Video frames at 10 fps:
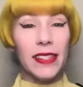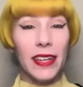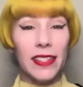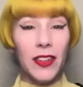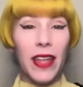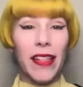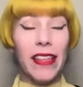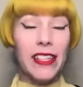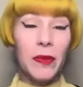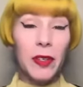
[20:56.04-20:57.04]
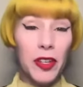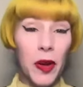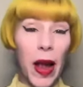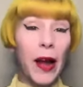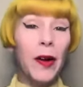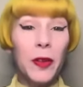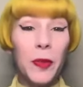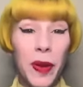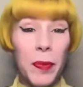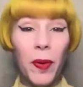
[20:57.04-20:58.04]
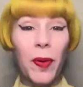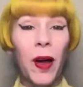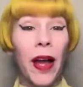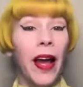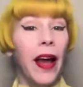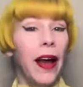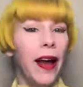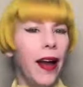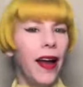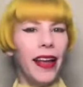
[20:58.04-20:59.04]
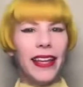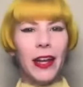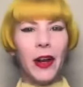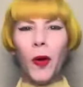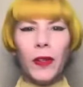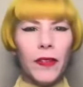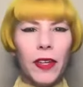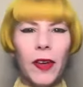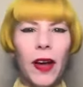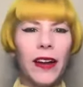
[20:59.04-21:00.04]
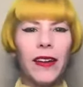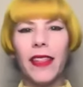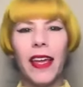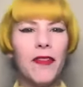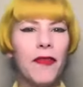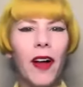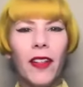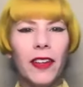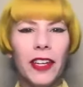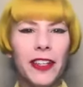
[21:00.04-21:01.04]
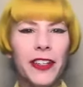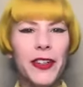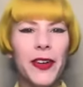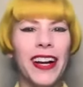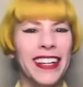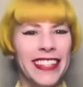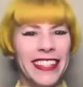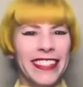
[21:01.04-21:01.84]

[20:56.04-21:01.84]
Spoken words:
Fantastic. So that leads me to, how do people get a hold of you? How do they follow you?